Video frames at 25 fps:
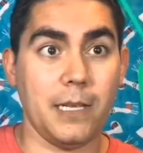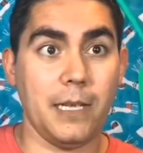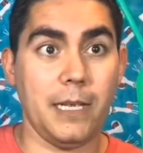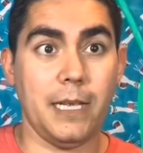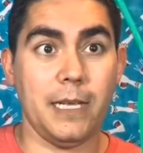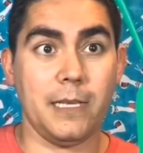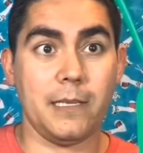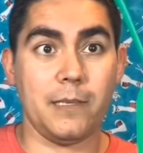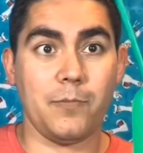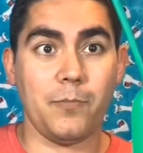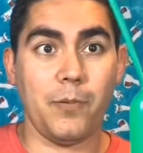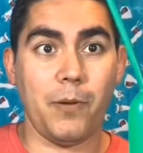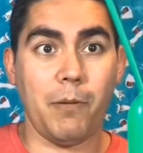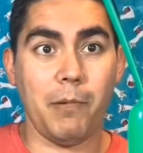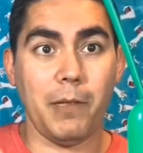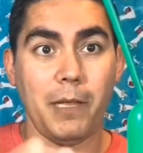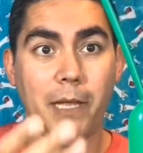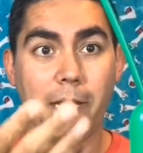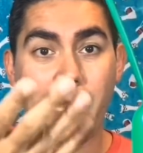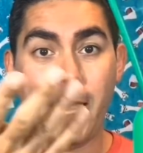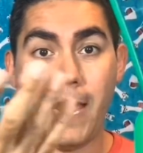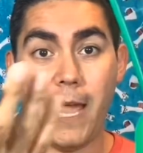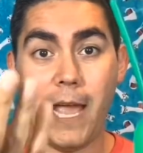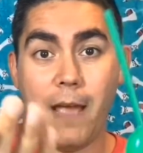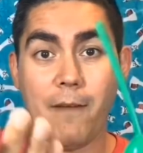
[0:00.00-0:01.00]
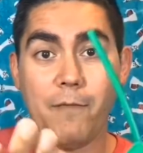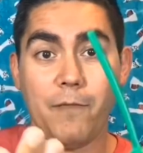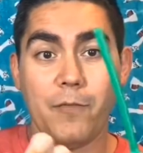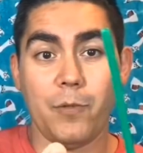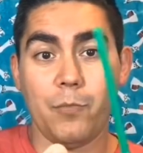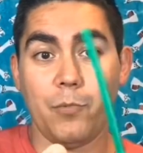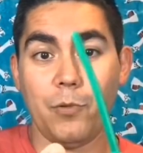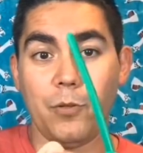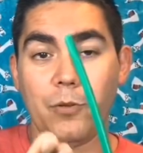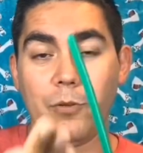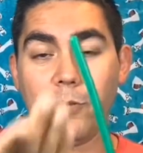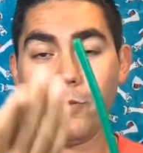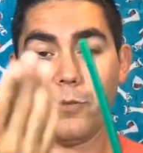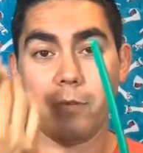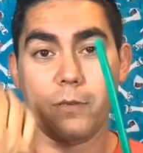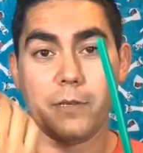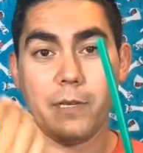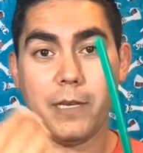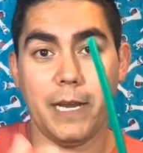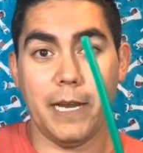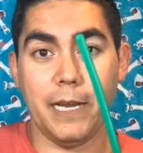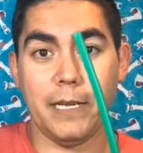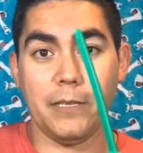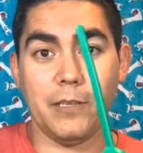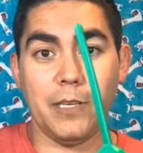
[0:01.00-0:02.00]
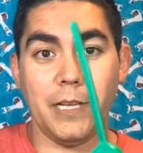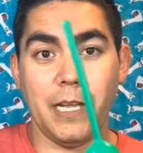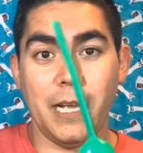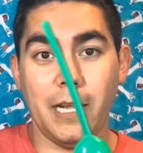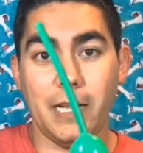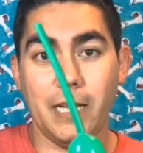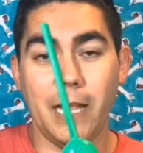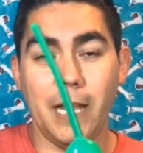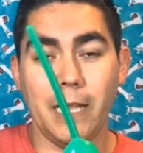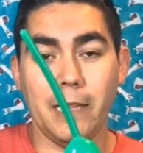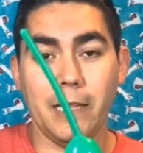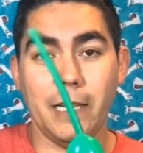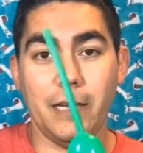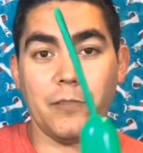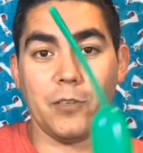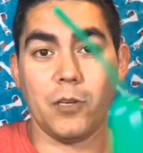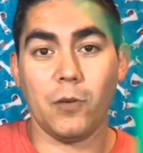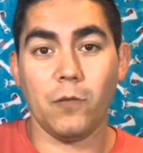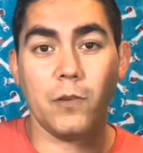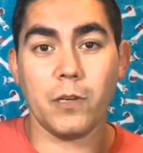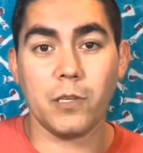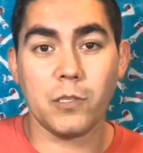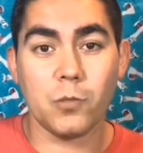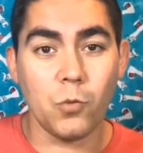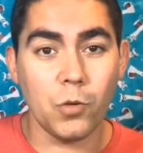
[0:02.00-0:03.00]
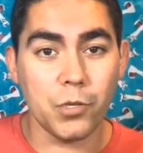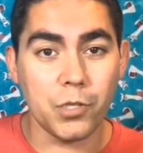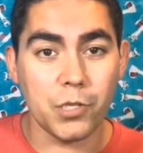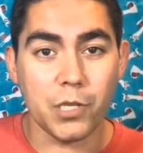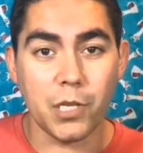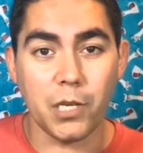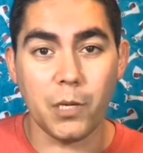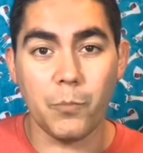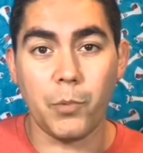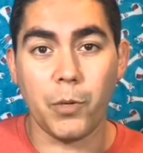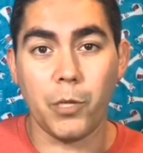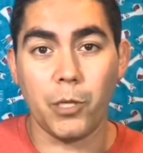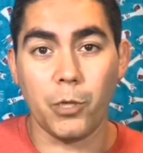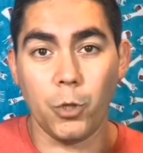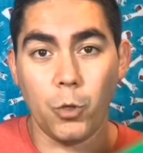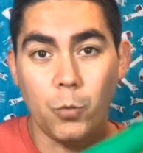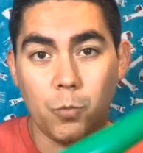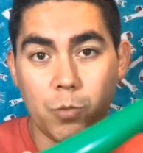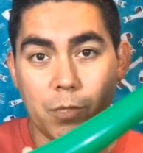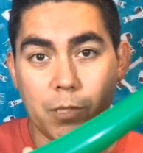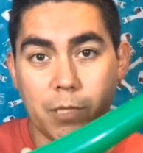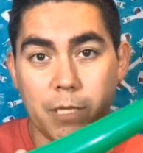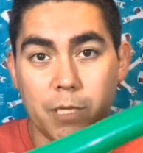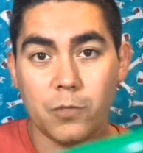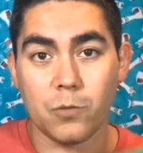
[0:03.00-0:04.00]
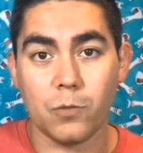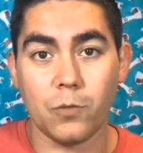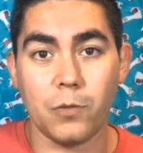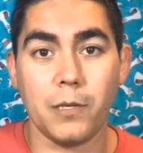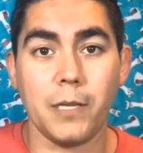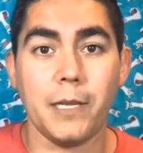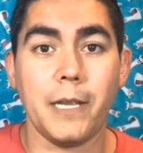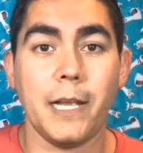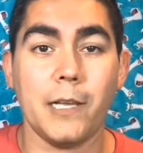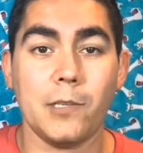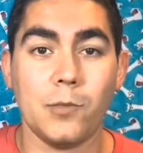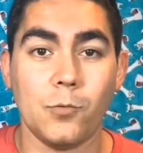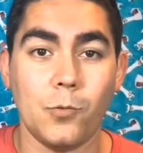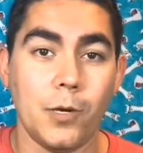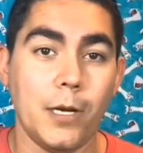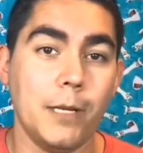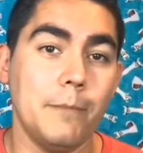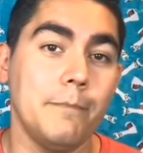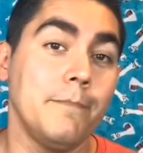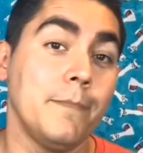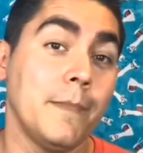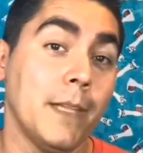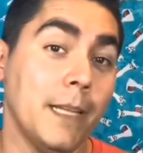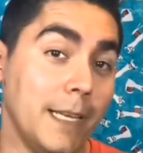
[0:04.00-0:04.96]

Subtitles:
it's probably like half of the balloon. Okay, so you got a lot left over. So we're just gonna put loops in this one, and guess what?